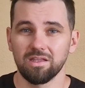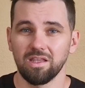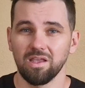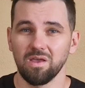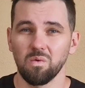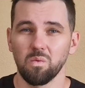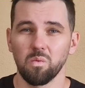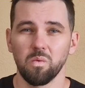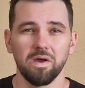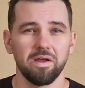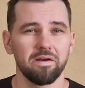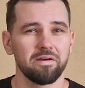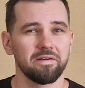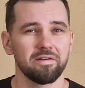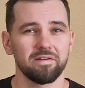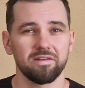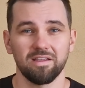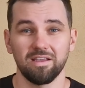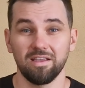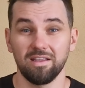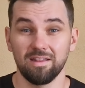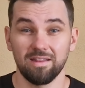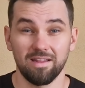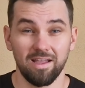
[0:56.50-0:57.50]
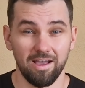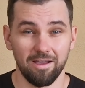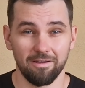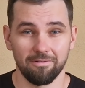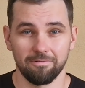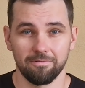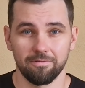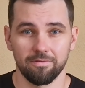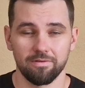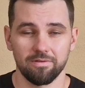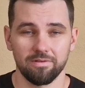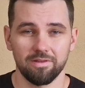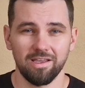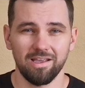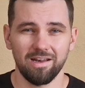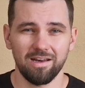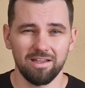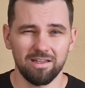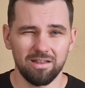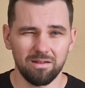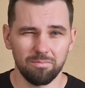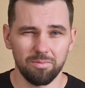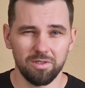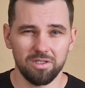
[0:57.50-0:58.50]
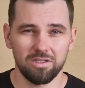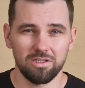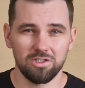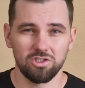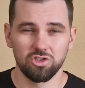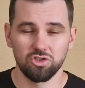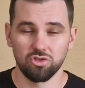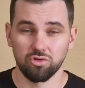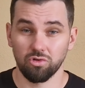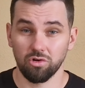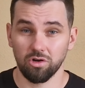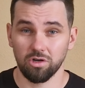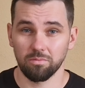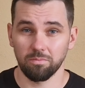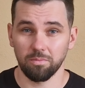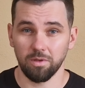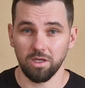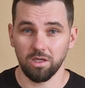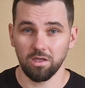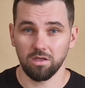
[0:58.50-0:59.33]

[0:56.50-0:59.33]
they weren't enough. They a little bit destroyed me.